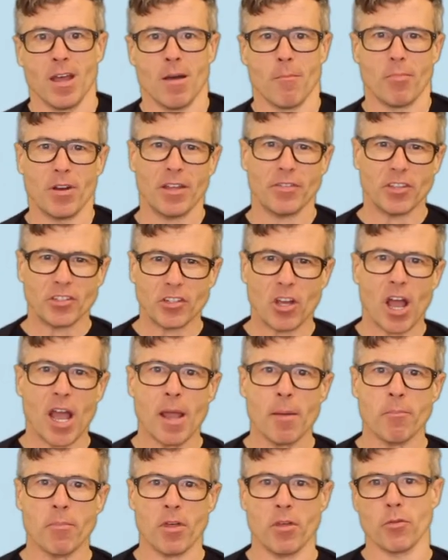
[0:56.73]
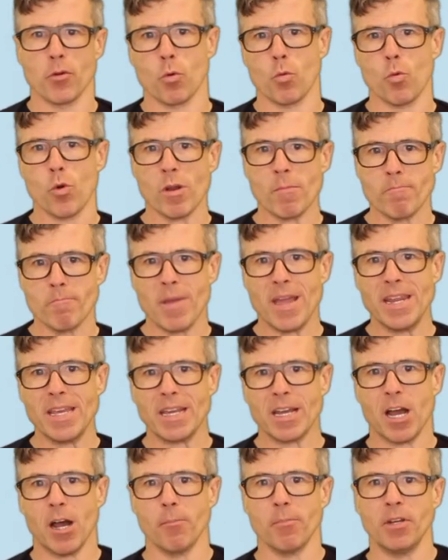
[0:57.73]
But at the time, there weren't many
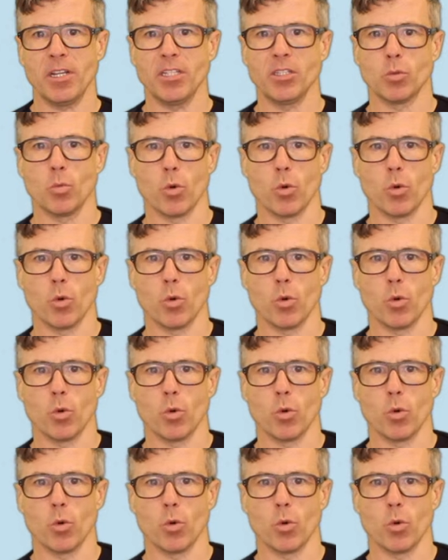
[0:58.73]
companies